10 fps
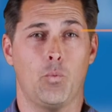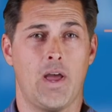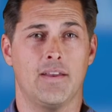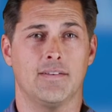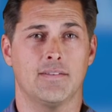
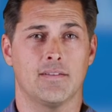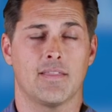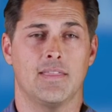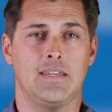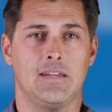when
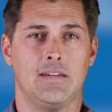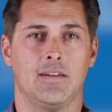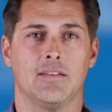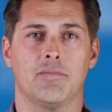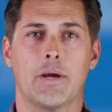
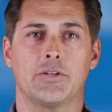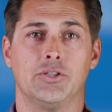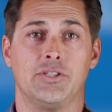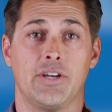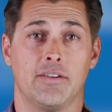the inspector
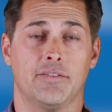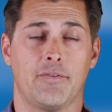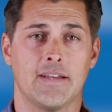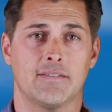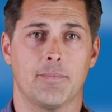does
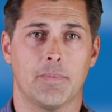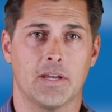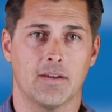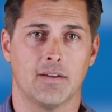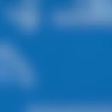find something,